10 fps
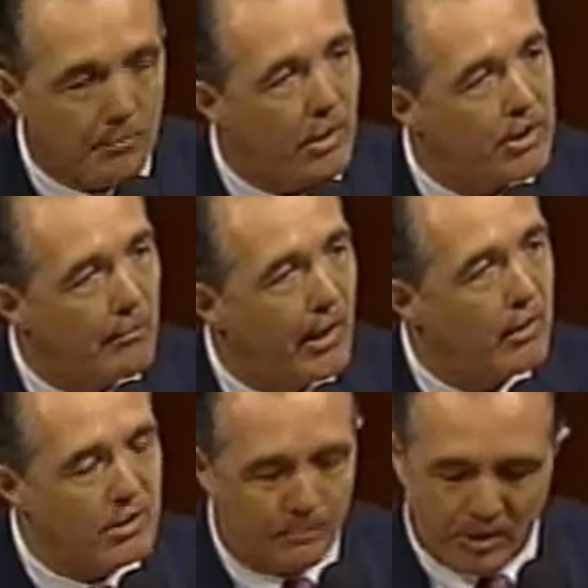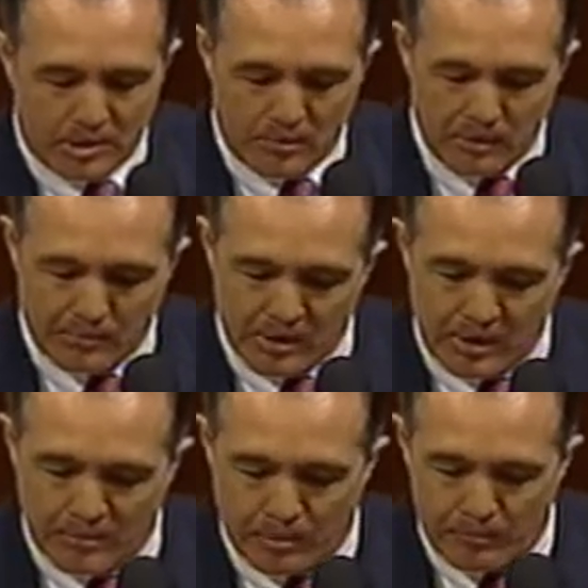But the balanced budget amendment
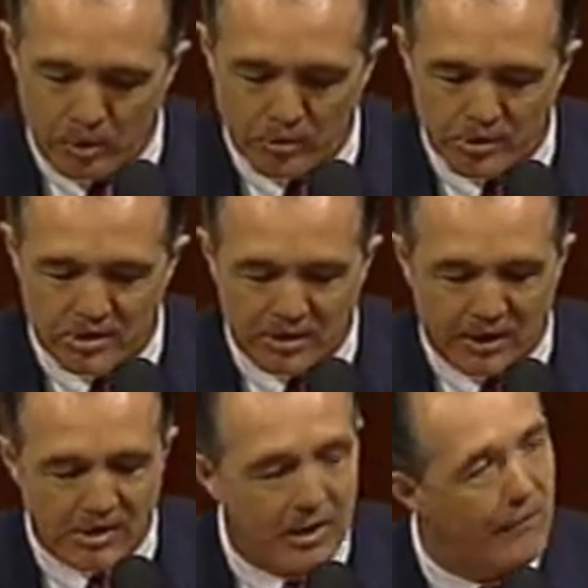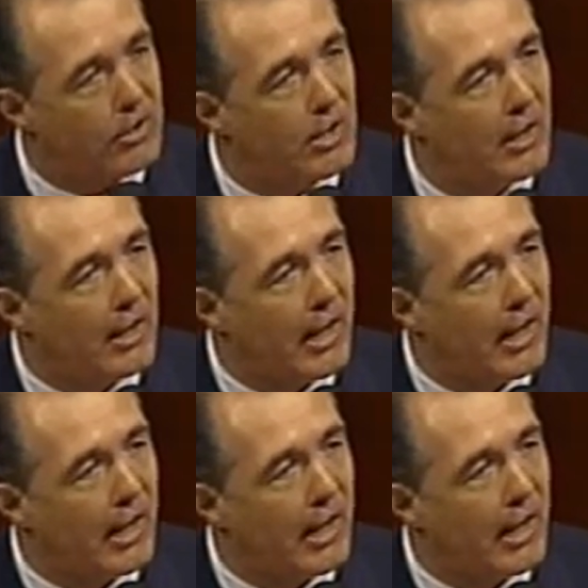it proposes does give us